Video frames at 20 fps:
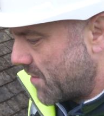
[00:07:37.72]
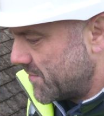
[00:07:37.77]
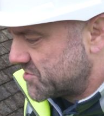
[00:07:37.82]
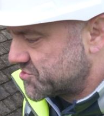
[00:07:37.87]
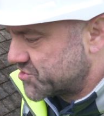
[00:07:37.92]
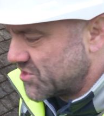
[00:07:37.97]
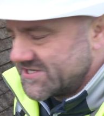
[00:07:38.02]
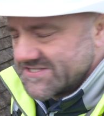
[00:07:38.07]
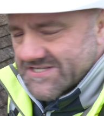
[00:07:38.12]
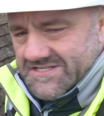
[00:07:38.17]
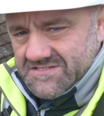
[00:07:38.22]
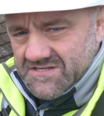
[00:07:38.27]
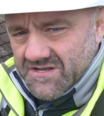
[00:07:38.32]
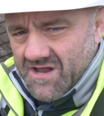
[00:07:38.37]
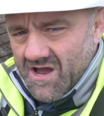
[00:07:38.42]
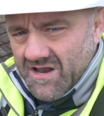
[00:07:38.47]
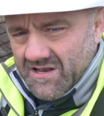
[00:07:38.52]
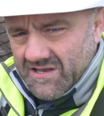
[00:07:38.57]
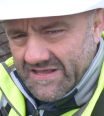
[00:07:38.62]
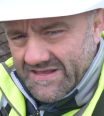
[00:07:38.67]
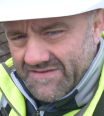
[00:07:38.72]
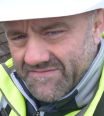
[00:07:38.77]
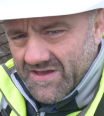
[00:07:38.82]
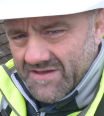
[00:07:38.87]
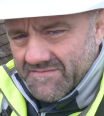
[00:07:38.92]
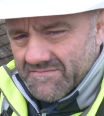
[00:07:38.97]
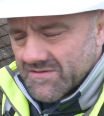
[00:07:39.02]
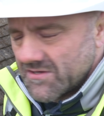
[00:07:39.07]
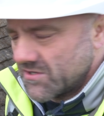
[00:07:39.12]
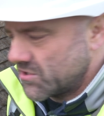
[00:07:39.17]
probably treat it tonight, leave
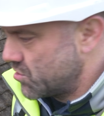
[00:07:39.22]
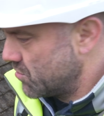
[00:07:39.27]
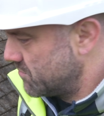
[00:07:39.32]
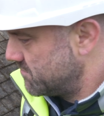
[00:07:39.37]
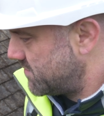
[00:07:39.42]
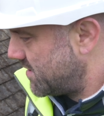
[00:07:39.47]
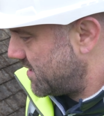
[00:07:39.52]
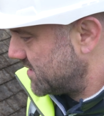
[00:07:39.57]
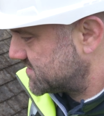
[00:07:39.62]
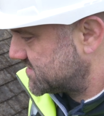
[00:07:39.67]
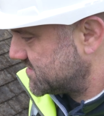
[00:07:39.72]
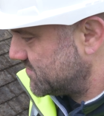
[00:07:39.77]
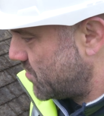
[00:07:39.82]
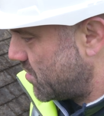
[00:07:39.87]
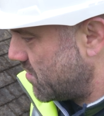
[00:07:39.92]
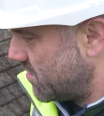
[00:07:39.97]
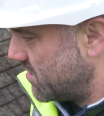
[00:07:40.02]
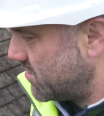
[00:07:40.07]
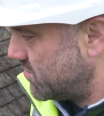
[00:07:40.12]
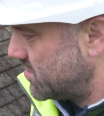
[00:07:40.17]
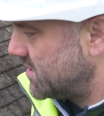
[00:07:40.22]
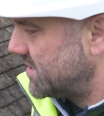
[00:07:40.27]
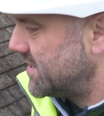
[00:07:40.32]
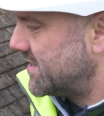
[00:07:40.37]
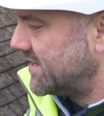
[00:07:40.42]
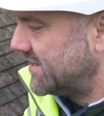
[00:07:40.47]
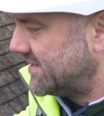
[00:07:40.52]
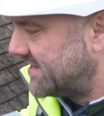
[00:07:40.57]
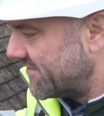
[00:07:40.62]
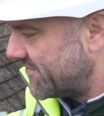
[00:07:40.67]
it, come back tomorrow,
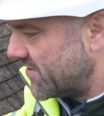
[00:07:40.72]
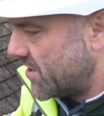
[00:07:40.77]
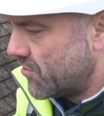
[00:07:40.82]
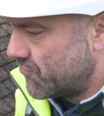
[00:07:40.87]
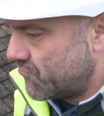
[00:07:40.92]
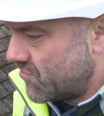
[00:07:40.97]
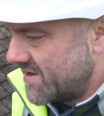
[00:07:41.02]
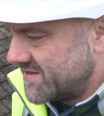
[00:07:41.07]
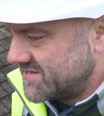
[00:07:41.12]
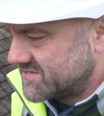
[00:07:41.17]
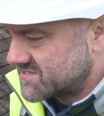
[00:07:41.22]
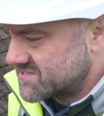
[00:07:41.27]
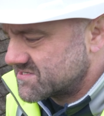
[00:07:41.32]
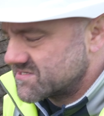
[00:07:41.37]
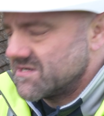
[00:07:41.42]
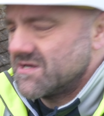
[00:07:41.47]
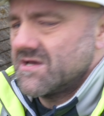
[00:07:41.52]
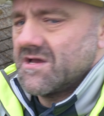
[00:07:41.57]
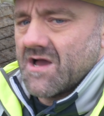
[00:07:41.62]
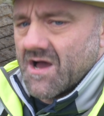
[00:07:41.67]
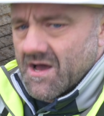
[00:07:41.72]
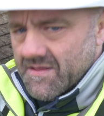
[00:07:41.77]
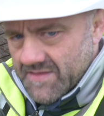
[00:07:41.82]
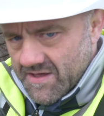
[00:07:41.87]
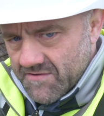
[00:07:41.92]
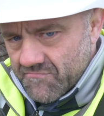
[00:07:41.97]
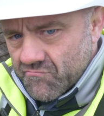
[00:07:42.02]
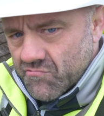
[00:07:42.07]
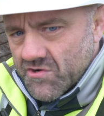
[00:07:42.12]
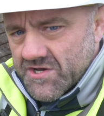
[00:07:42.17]
give it a rinse, and
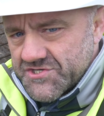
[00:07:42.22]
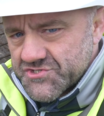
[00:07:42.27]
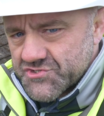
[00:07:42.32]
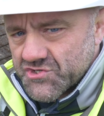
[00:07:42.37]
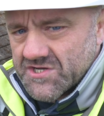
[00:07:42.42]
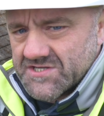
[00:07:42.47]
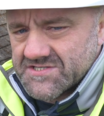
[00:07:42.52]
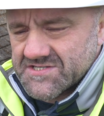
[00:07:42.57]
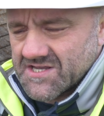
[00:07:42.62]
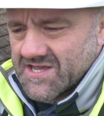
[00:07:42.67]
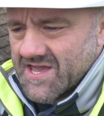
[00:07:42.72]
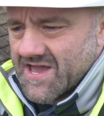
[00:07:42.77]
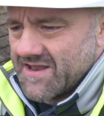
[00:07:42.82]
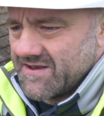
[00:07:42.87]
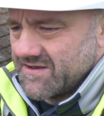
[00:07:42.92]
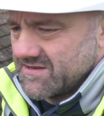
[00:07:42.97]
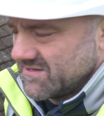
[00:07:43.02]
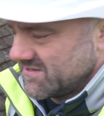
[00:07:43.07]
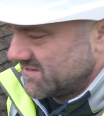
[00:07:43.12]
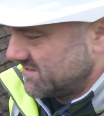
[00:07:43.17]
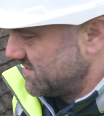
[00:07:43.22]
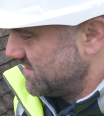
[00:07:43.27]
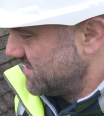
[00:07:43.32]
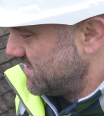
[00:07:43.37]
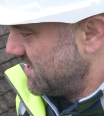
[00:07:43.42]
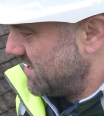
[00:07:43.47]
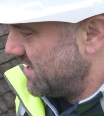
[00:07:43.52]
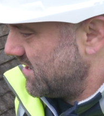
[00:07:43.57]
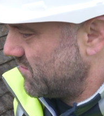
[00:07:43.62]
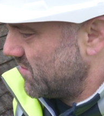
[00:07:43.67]
then retreat again
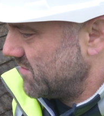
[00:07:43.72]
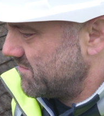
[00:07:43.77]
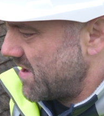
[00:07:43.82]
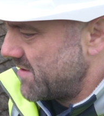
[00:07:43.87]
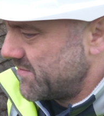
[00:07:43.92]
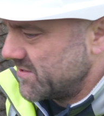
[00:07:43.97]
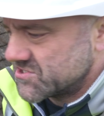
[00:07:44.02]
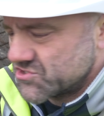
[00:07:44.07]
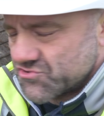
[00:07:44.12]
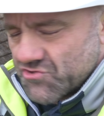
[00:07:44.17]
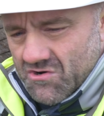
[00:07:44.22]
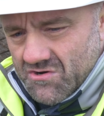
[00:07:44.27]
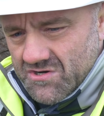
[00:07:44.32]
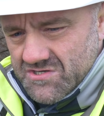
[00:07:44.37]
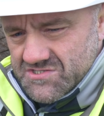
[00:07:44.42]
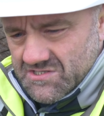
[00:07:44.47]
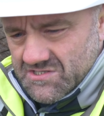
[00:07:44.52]
with maybe a stronger